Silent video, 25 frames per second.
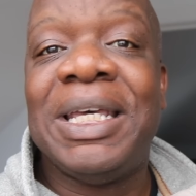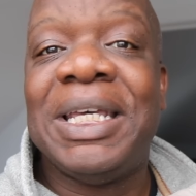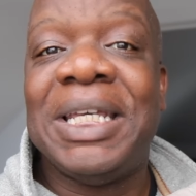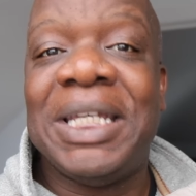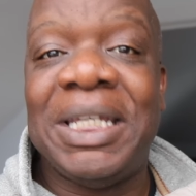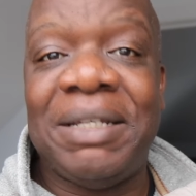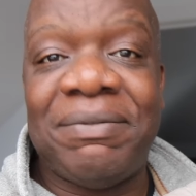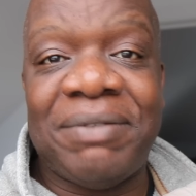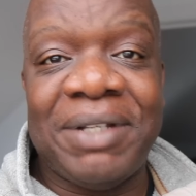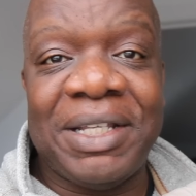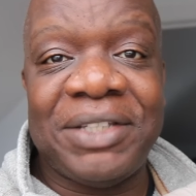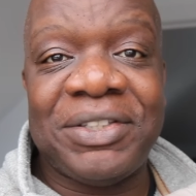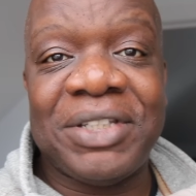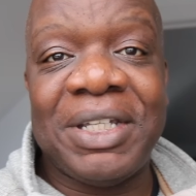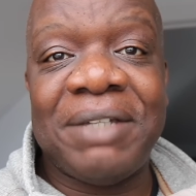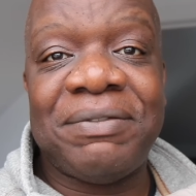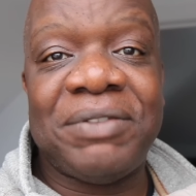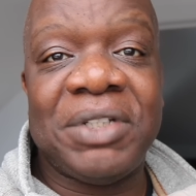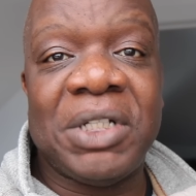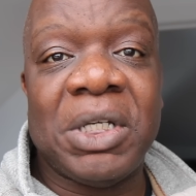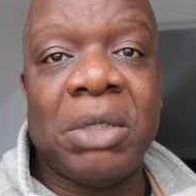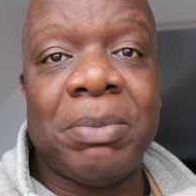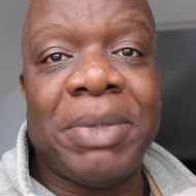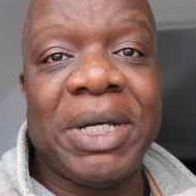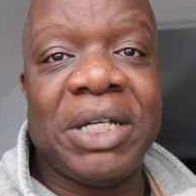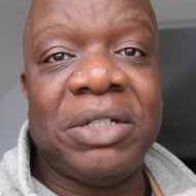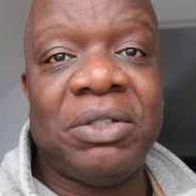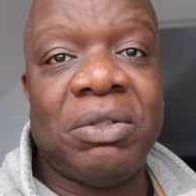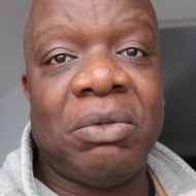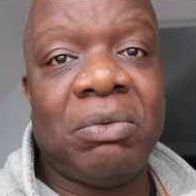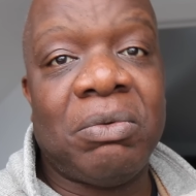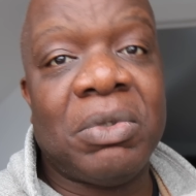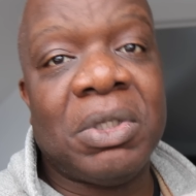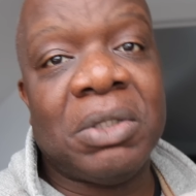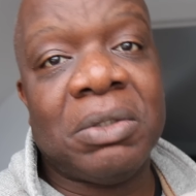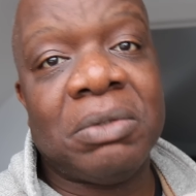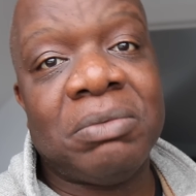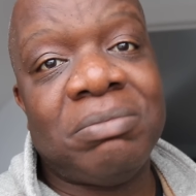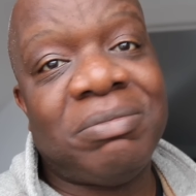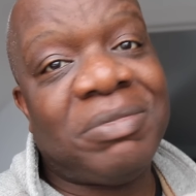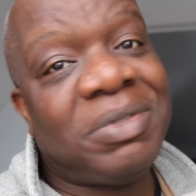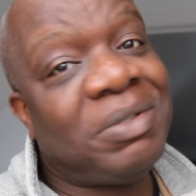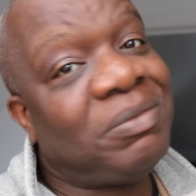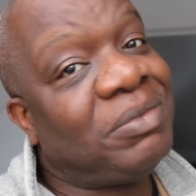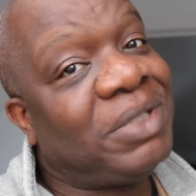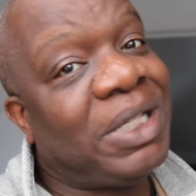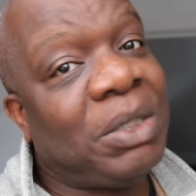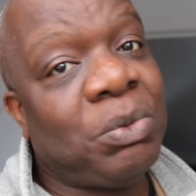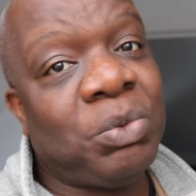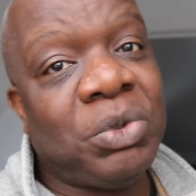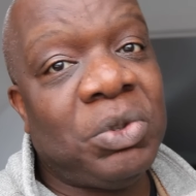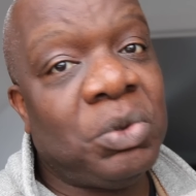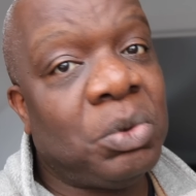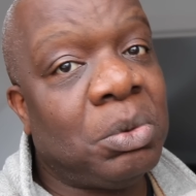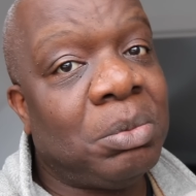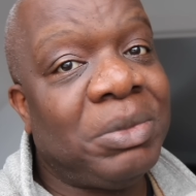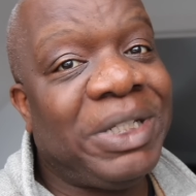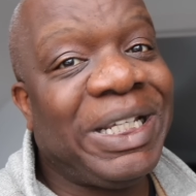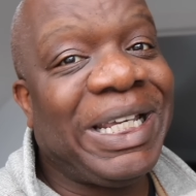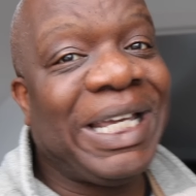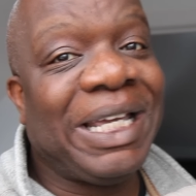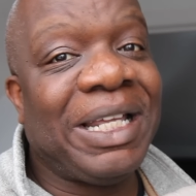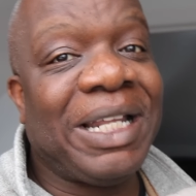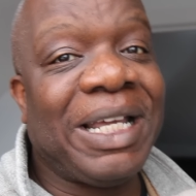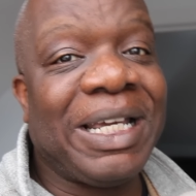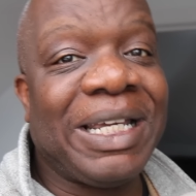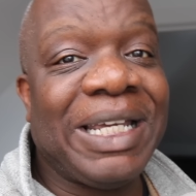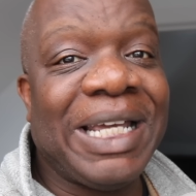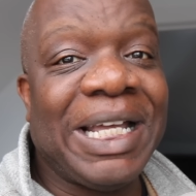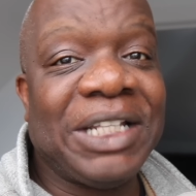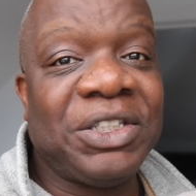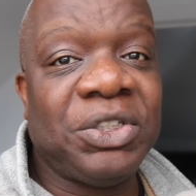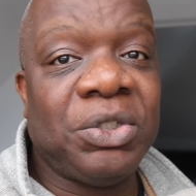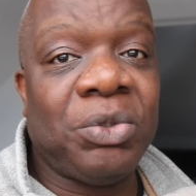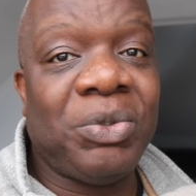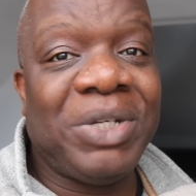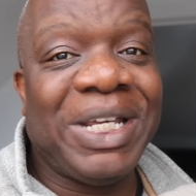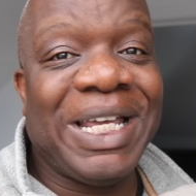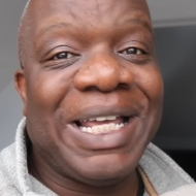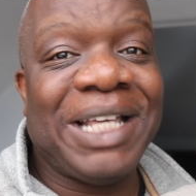If they're safe to go back on the road, they would normally get a category